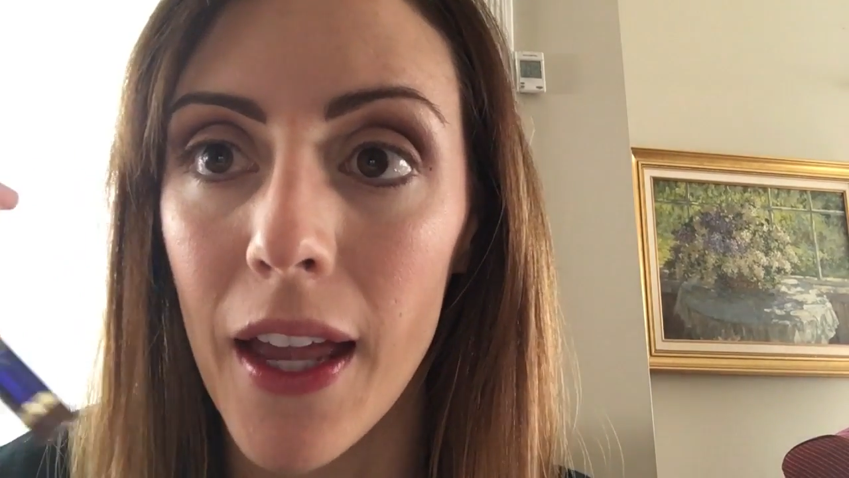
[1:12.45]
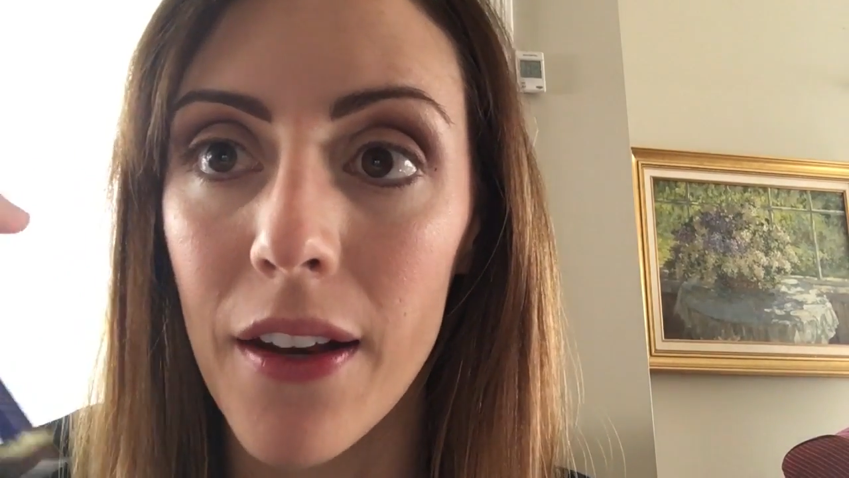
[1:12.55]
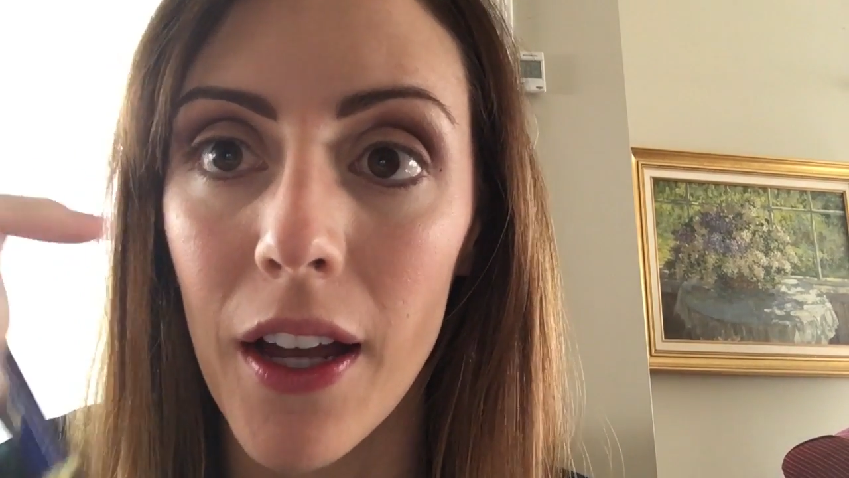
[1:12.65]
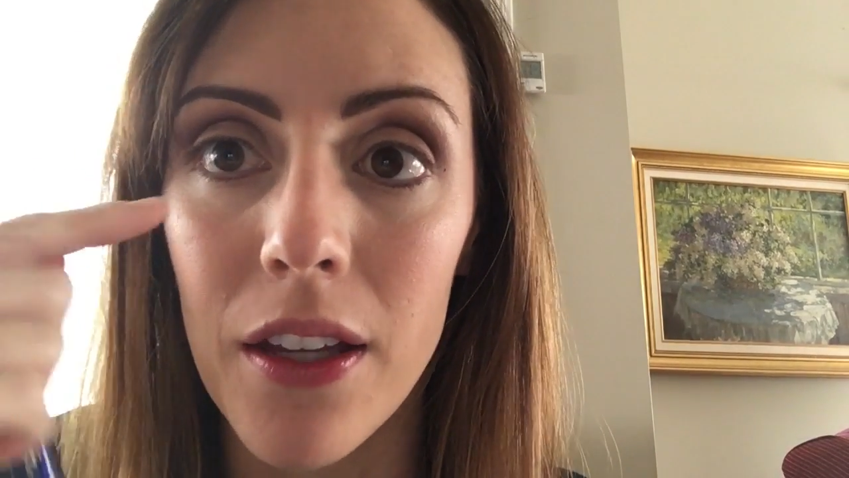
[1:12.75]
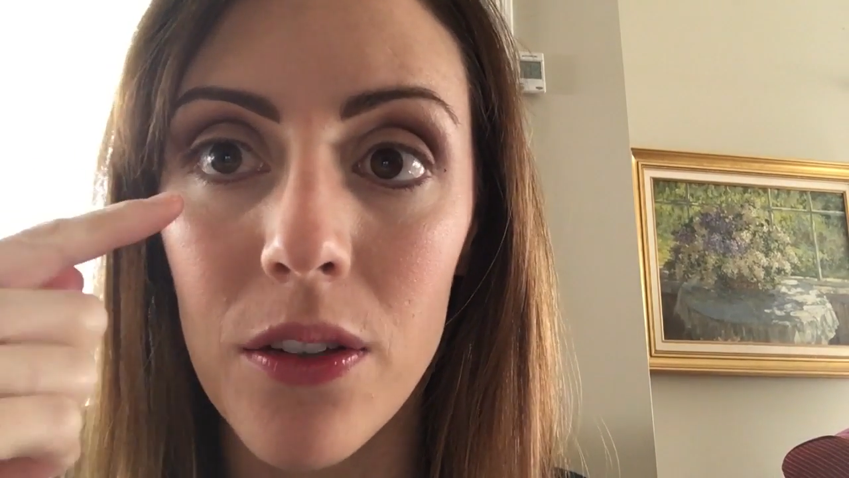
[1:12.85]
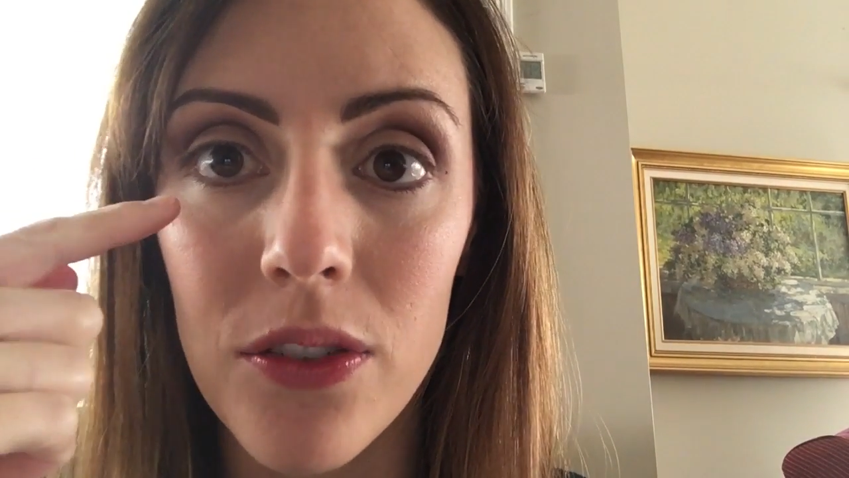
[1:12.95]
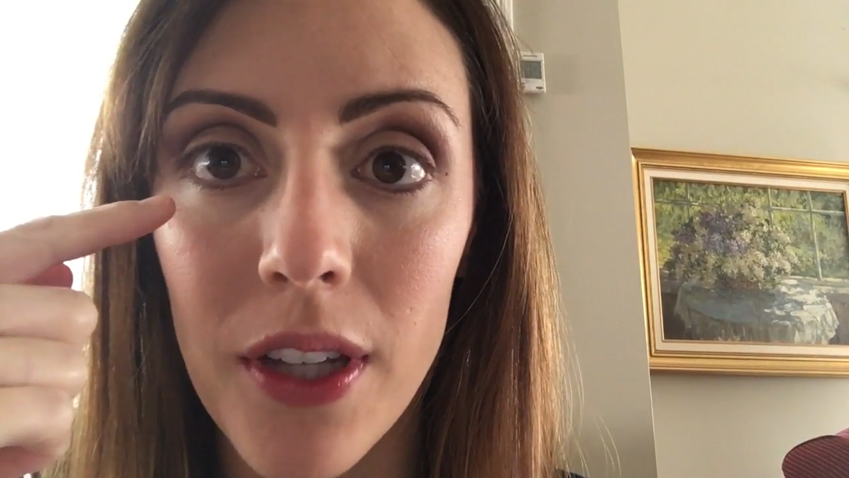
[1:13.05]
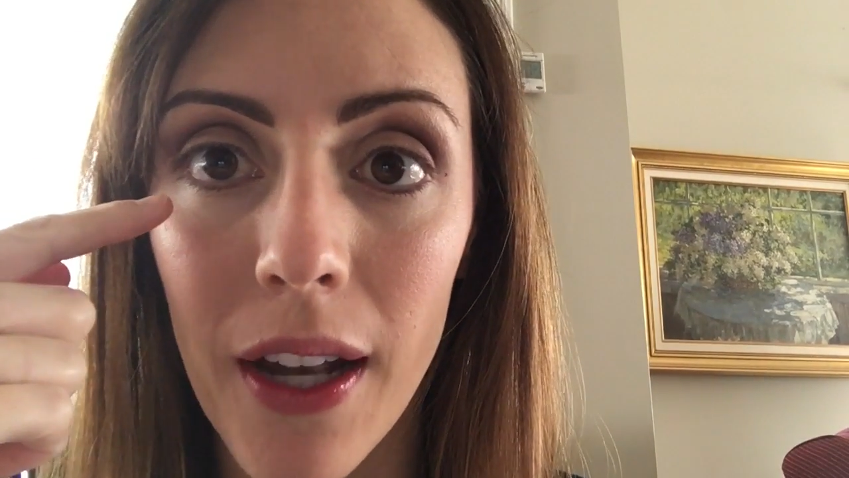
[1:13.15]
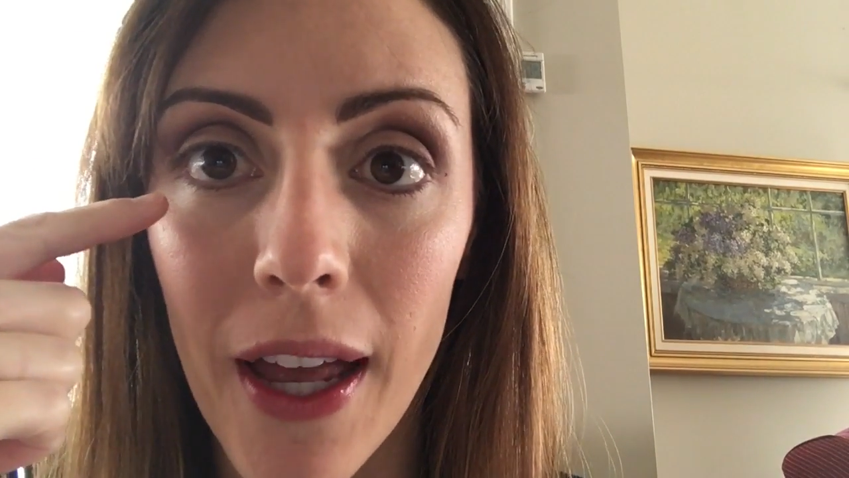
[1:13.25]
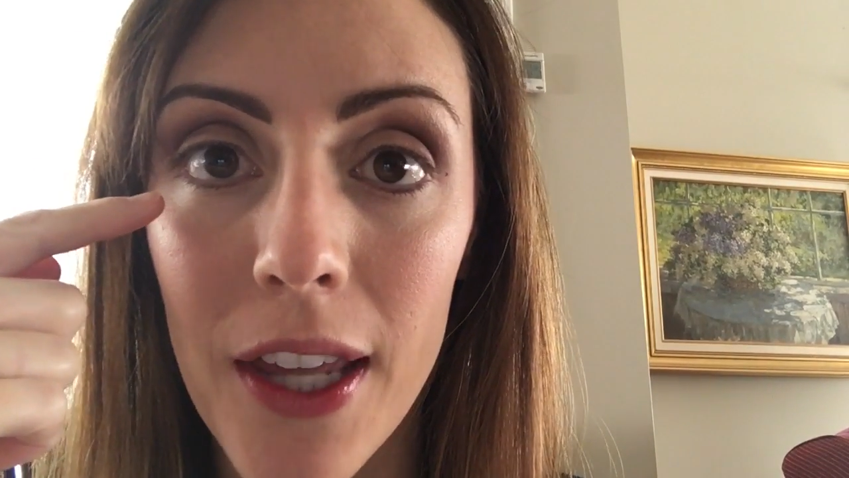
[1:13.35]
and I used
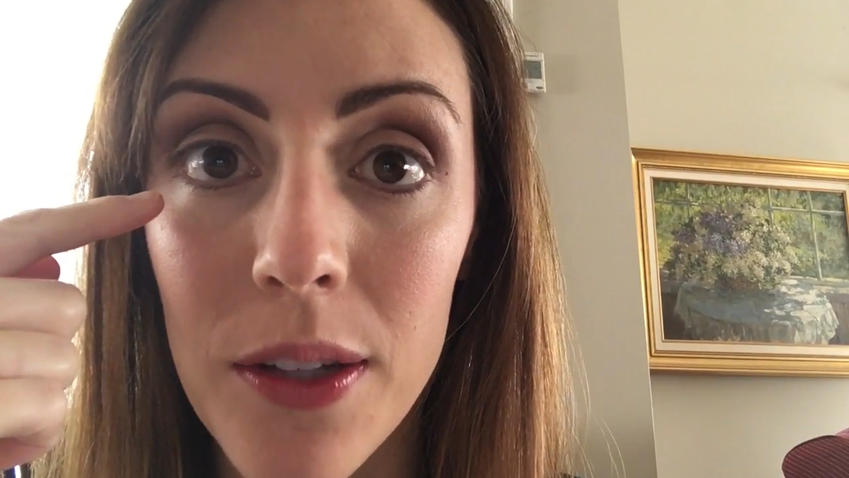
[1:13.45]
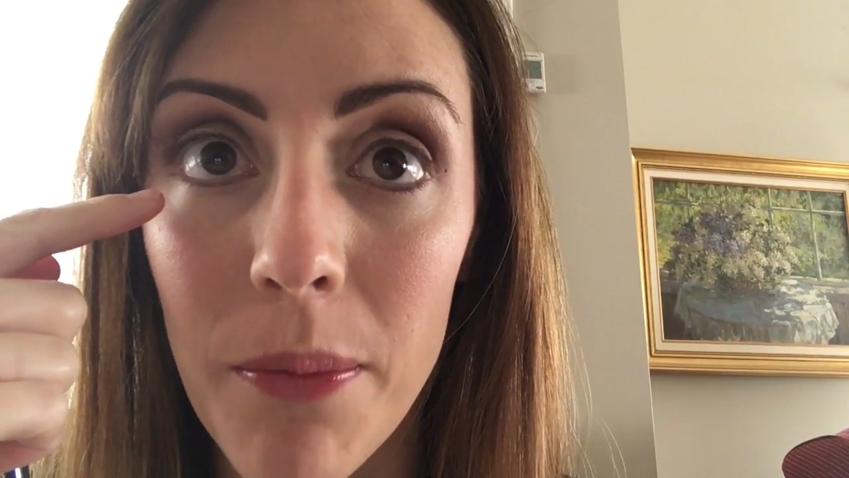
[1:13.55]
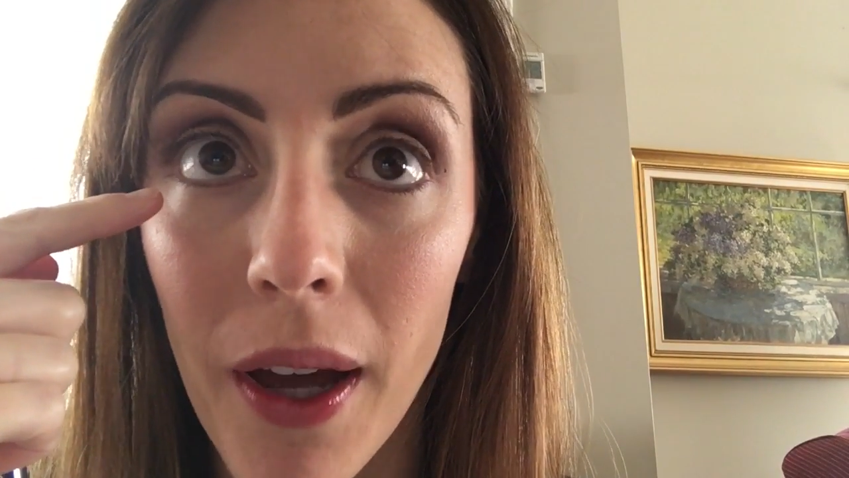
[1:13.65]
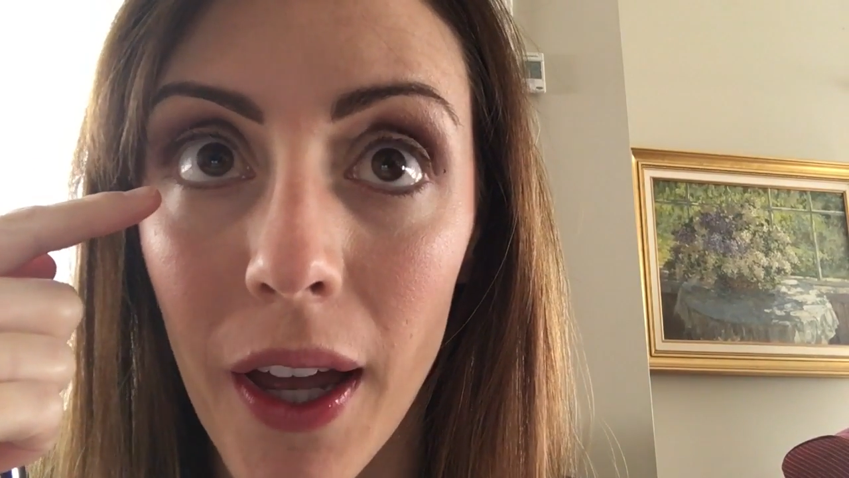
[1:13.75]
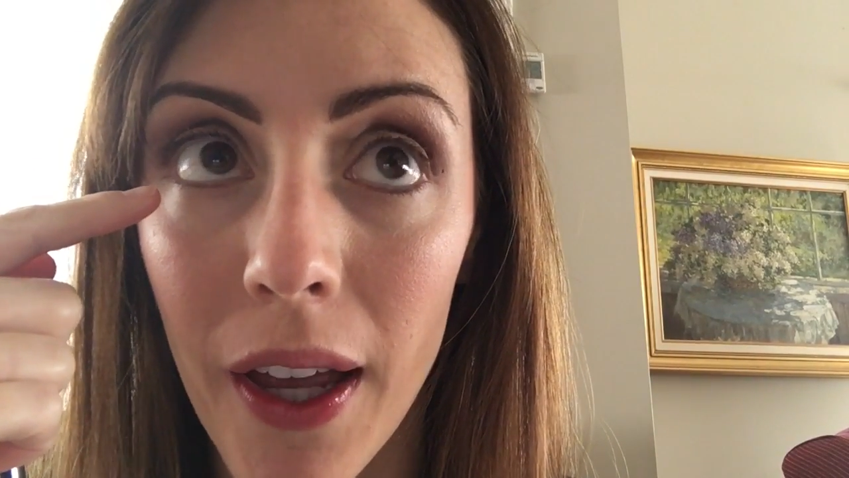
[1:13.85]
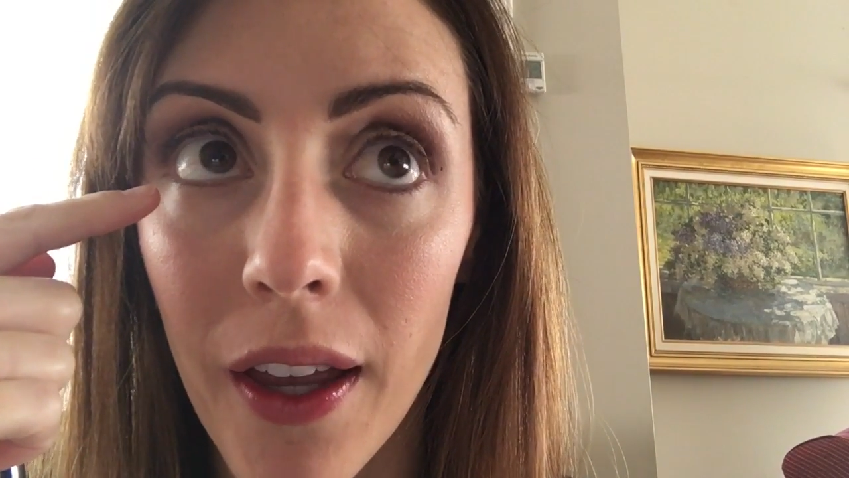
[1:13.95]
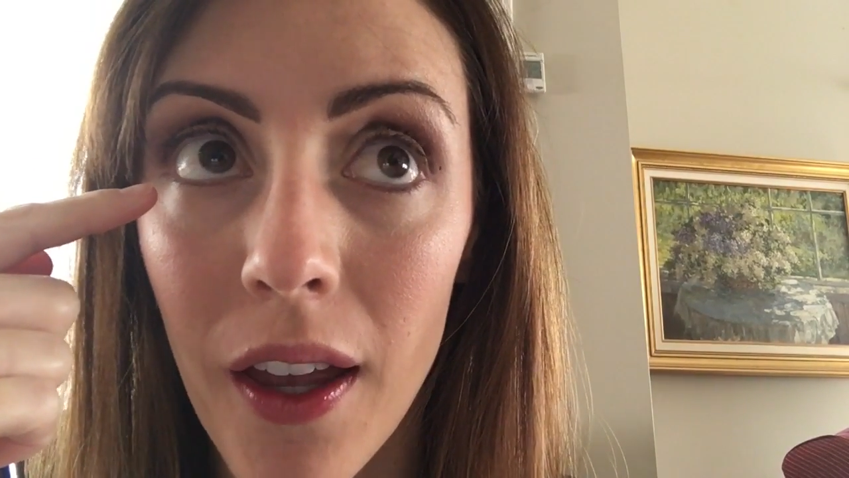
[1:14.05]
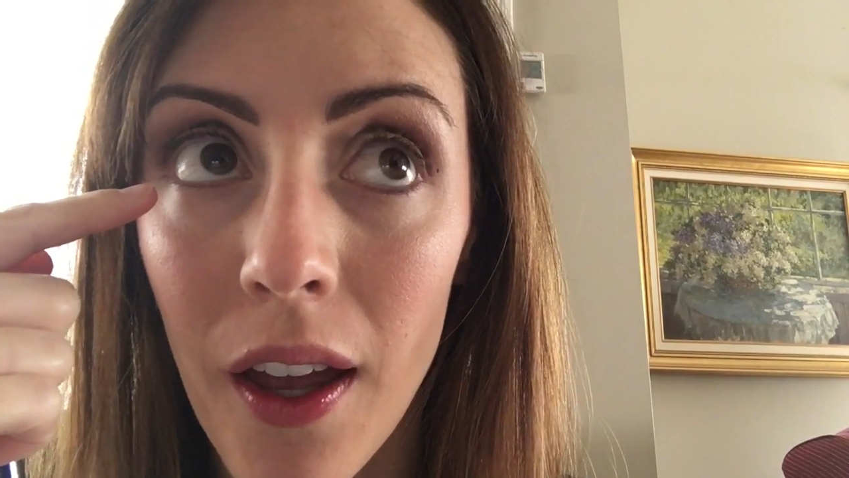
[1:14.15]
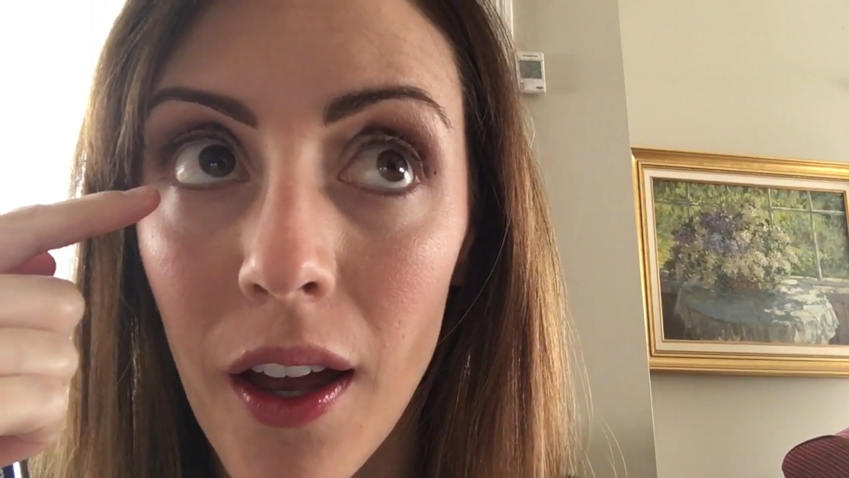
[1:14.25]
it as my